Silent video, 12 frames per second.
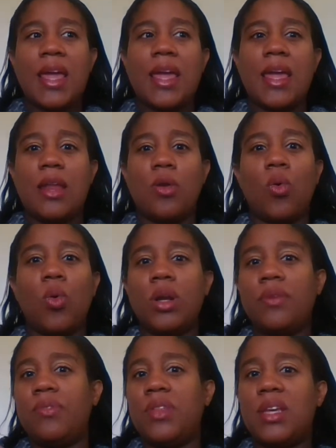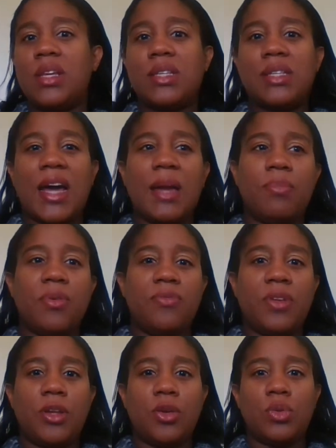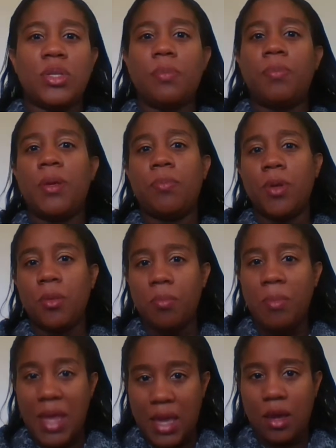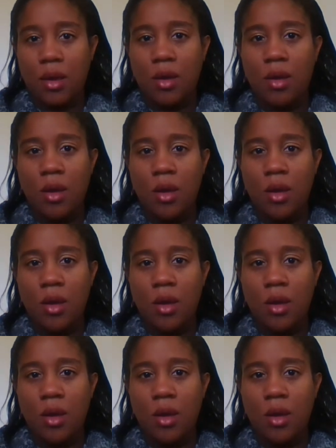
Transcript: in all of these type of videos that people make